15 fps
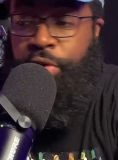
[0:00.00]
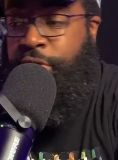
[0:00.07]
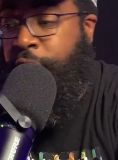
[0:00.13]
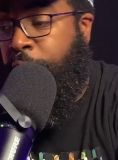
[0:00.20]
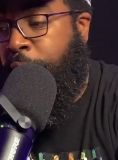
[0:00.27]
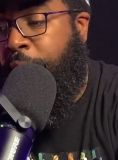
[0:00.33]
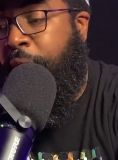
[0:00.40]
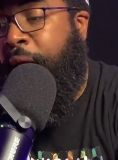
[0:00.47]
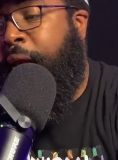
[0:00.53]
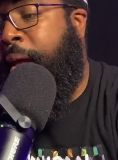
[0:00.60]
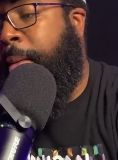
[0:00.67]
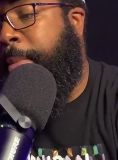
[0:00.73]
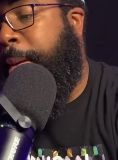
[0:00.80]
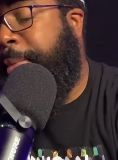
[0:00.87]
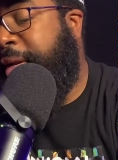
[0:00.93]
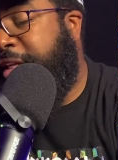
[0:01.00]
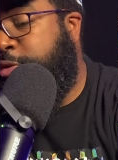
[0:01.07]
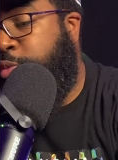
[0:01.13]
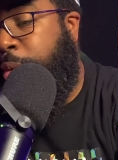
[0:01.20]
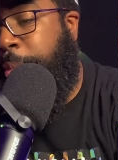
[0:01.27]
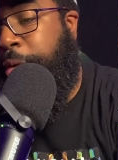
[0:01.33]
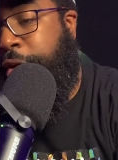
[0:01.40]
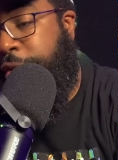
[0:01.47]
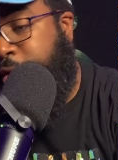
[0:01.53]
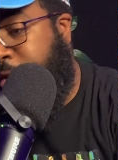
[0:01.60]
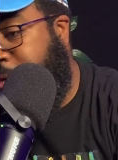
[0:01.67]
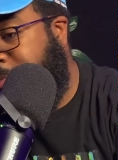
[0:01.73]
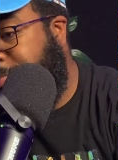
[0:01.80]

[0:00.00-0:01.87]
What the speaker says: So maybe that's what I'm going to do.